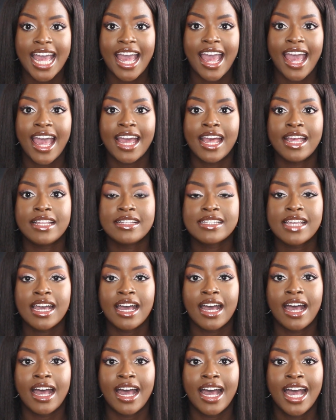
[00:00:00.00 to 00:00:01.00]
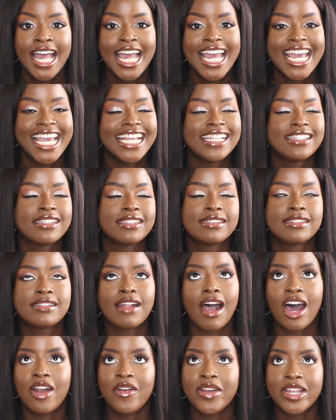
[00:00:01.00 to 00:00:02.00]
and it's a
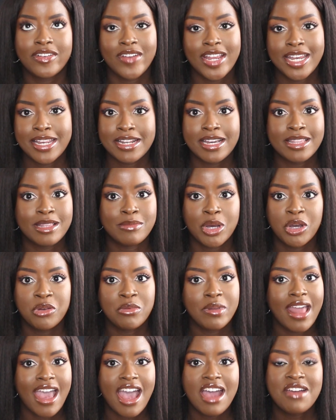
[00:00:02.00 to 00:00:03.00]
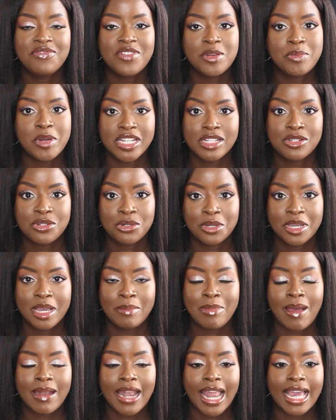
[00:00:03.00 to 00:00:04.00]
star ingredient at the moment. Everybody's talking
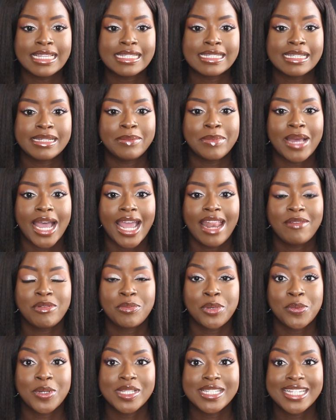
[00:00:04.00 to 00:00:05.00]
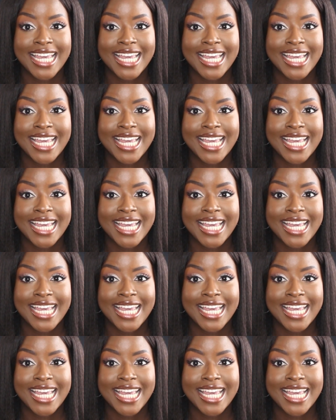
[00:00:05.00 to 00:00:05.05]
about niacinamide, everybody wants